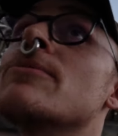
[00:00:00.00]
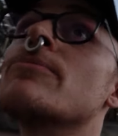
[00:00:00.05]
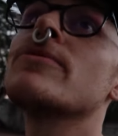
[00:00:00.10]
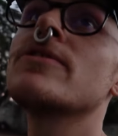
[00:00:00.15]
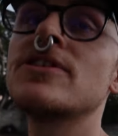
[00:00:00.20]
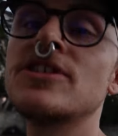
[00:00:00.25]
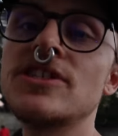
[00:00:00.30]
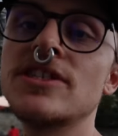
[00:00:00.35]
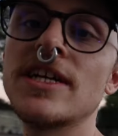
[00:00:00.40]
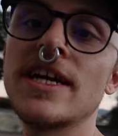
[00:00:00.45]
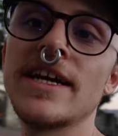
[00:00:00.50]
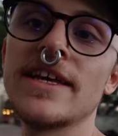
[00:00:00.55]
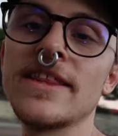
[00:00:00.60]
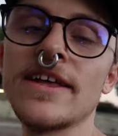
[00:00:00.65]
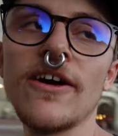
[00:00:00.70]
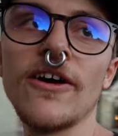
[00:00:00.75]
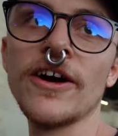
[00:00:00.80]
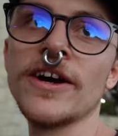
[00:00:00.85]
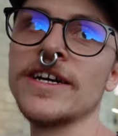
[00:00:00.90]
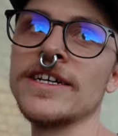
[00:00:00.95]
appreciate the
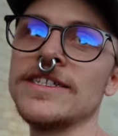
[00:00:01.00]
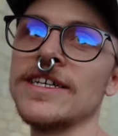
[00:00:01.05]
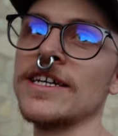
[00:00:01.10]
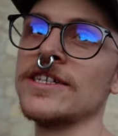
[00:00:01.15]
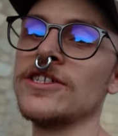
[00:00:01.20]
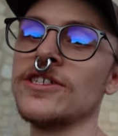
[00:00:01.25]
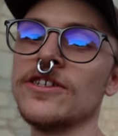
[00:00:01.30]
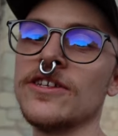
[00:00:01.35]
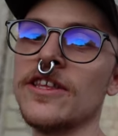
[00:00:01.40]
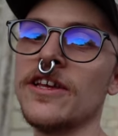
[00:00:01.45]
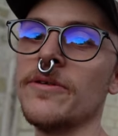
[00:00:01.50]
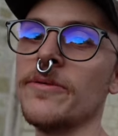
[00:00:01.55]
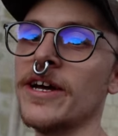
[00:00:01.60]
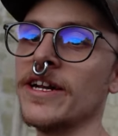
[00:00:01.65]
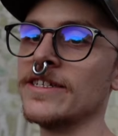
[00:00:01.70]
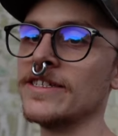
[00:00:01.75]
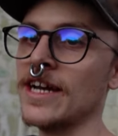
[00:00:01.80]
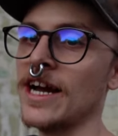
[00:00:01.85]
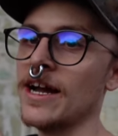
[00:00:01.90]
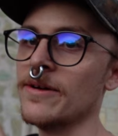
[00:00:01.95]
architecture, the amount
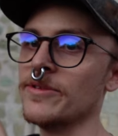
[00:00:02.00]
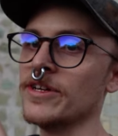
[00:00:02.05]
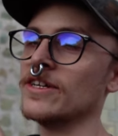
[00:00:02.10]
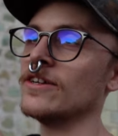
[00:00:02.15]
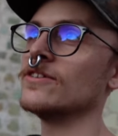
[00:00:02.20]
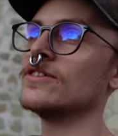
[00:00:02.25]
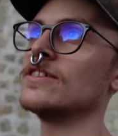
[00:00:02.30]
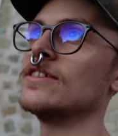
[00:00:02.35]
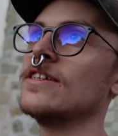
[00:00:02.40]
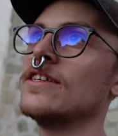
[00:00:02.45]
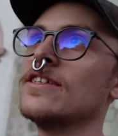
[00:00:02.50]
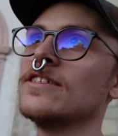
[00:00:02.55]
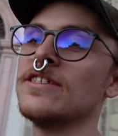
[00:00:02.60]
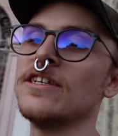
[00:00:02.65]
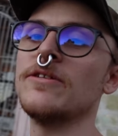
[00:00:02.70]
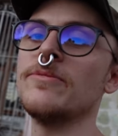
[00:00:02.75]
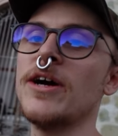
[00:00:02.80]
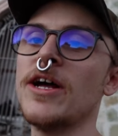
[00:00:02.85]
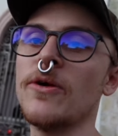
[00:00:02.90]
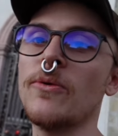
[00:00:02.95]
of time that goes into this, the
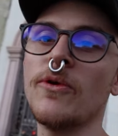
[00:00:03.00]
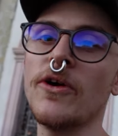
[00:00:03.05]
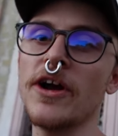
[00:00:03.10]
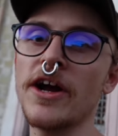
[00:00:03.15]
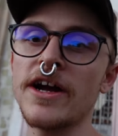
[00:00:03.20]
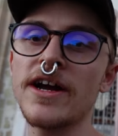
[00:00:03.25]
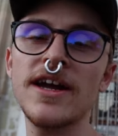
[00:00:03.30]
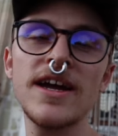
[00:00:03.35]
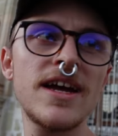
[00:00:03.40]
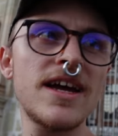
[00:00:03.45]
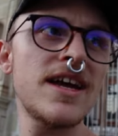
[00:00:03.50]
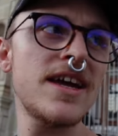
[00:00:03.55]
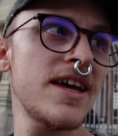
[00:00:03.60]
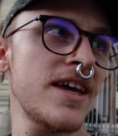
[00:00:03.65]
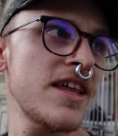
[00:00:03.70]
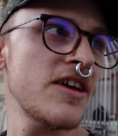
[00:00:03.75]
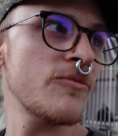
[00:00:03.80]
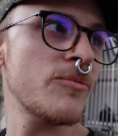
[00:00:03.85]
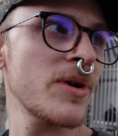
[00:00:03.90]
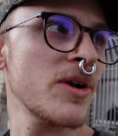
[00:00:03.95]
amount of work.
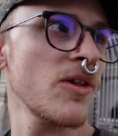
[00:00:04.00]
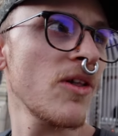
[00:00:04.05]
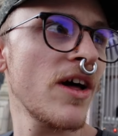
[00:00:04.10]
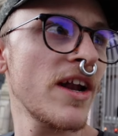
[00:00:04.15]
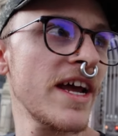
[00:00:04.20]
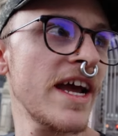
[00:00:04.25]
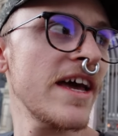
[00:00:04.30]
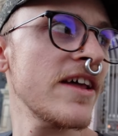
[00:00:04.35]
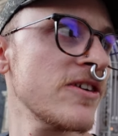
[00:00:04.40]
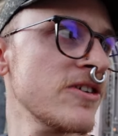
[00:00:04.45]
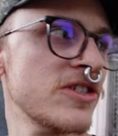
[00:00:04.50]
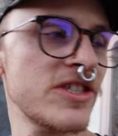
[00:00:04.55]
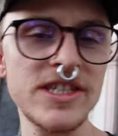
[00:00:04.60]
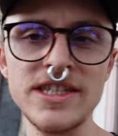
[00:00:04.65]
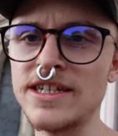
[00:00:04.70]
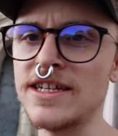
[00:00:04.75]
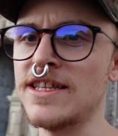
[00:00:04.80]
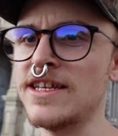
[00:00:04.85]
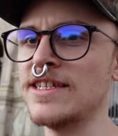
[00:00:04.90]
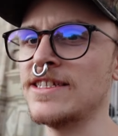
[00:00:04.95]
They put a lot of energy
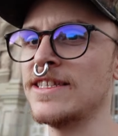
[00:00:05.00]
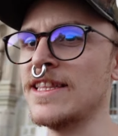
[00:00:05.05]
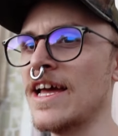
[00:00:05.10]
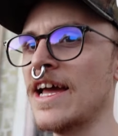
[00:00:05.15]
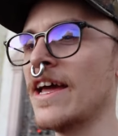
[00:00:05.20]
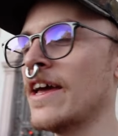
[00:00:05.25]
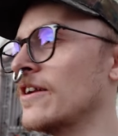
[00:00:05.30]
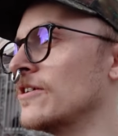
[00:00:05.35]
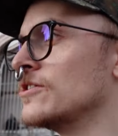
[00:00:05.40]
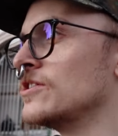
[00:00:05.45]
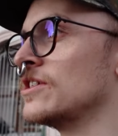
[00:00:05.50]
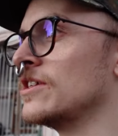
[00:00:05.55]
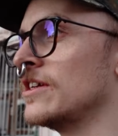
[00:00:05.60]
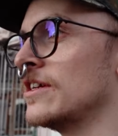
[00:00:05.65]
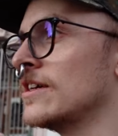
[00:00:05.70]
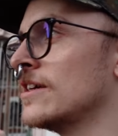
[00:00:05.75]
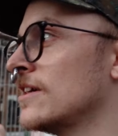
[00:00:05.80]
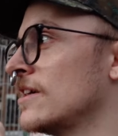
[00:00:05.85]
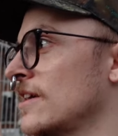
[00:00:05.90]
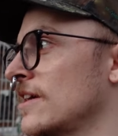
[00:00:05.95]
into this, and that energy
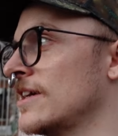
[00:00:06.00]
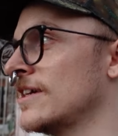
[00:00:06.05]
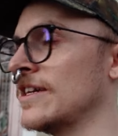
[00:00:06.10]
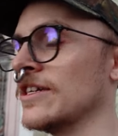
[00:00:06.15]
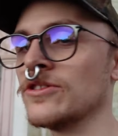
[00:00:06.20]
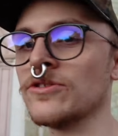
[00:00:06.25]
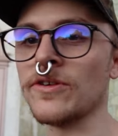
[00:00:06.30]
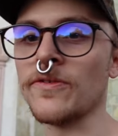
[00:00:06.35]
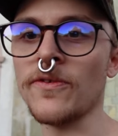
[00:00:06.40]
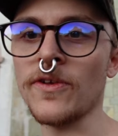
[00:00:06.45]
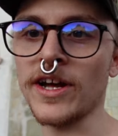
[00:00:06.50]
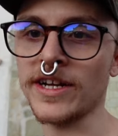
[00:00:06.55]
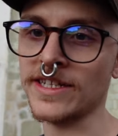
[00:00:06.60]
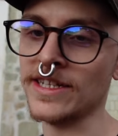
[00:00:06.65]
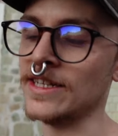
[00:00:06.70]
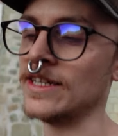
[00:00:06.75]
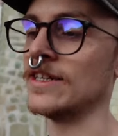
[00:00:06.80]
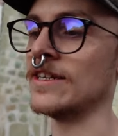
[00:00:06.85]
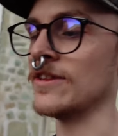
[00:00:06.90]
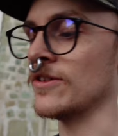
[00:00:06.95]
gets
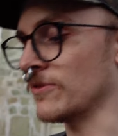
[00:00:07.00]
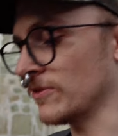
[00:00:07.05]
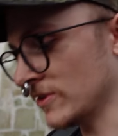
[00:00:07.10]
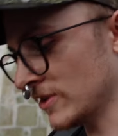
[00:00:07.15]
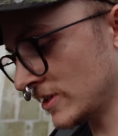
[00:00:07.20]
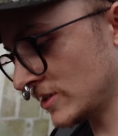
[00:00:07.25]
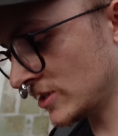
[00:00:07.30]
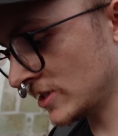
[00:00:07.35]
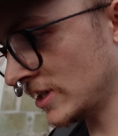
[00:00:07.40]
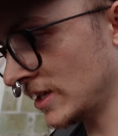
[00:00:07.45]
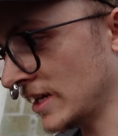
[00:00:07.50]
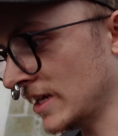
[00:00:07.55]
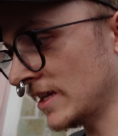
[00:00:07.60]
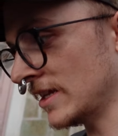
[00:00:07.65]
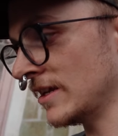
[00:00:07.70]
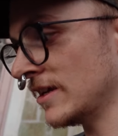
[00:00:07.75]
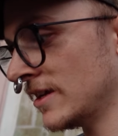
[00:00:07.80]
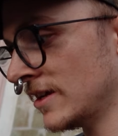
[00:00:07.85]
reflected into the religion, and